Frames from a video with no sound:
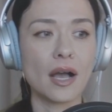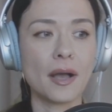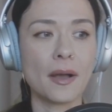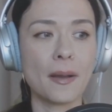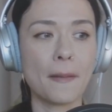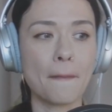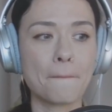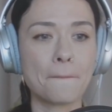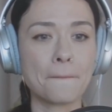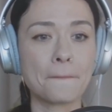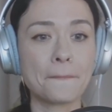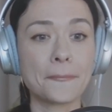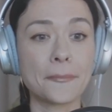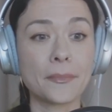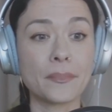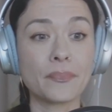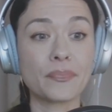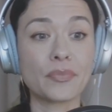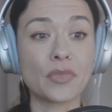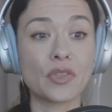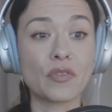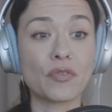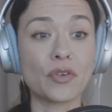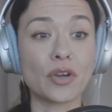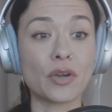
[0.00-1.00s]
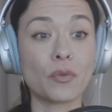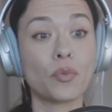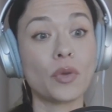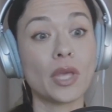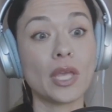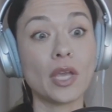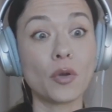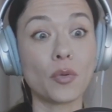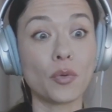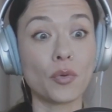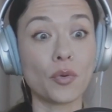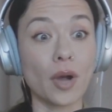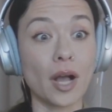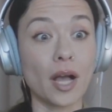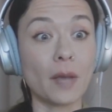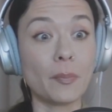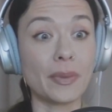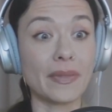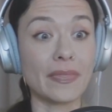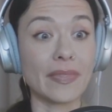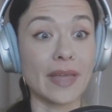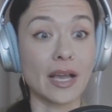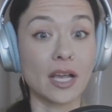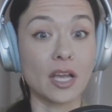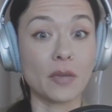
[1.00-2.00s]
Um, we grew
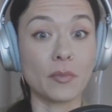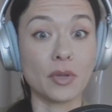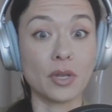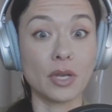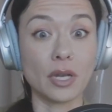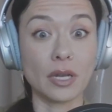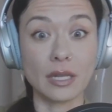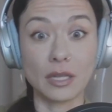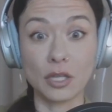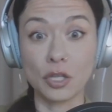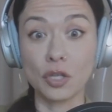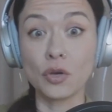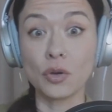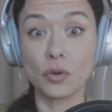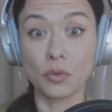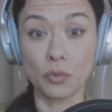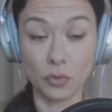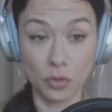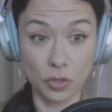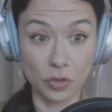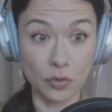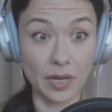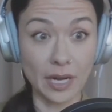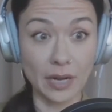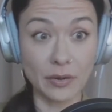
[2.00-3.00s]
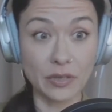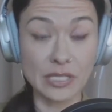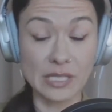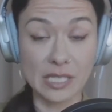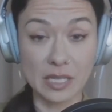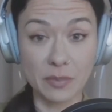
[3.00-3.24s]
up in that community. You and I were